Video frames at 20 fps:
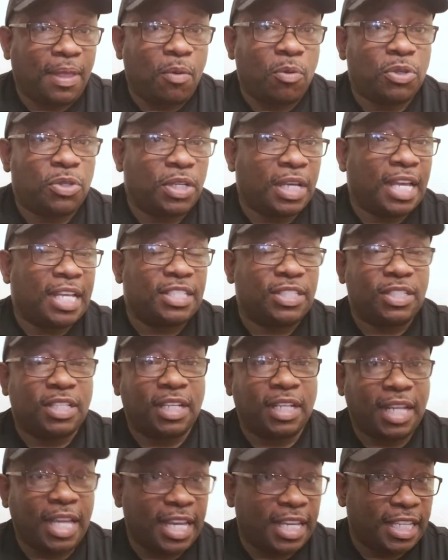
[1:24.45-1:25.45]
want you guys to
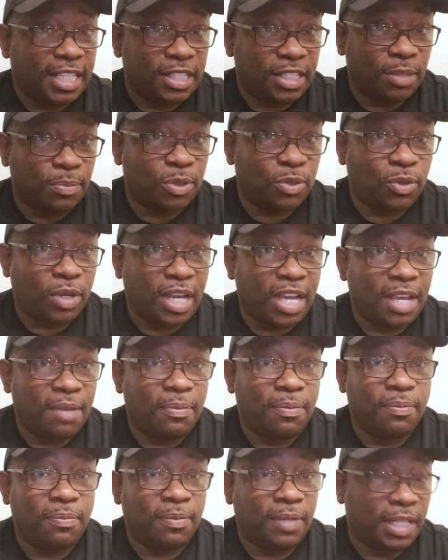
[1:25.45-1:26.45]
like and subscribe.